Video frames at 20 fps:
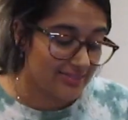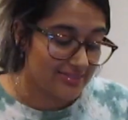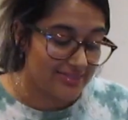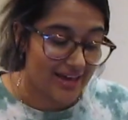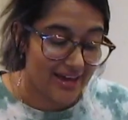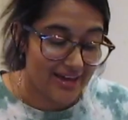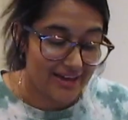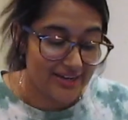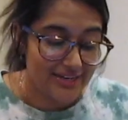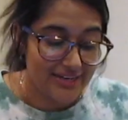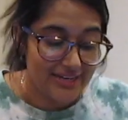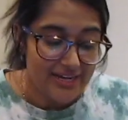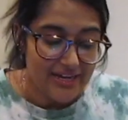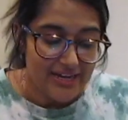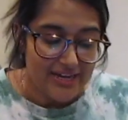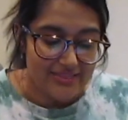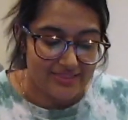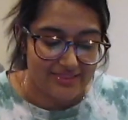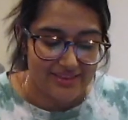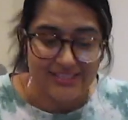then
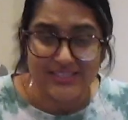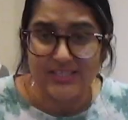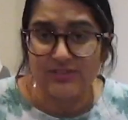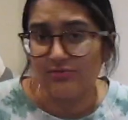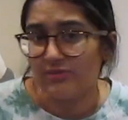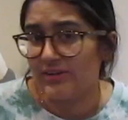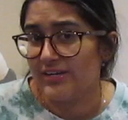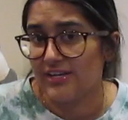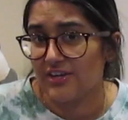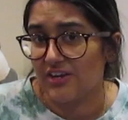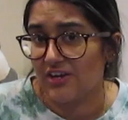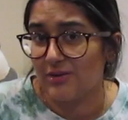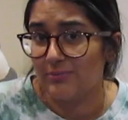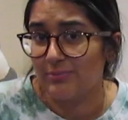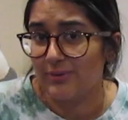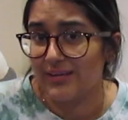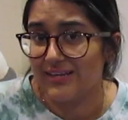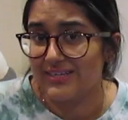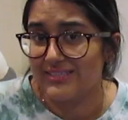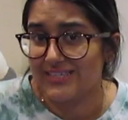this is really good
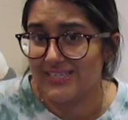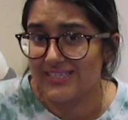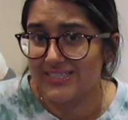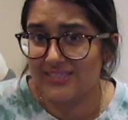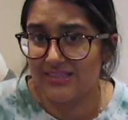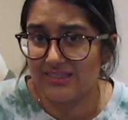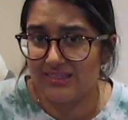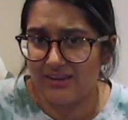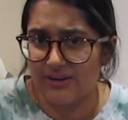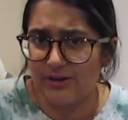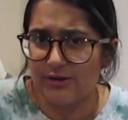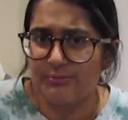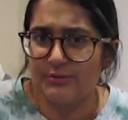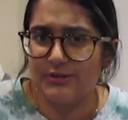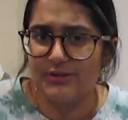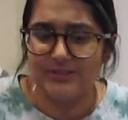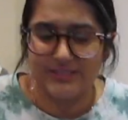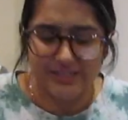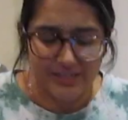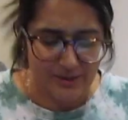because it's
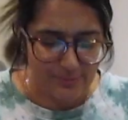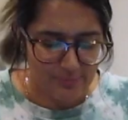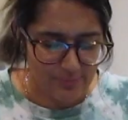therapeutic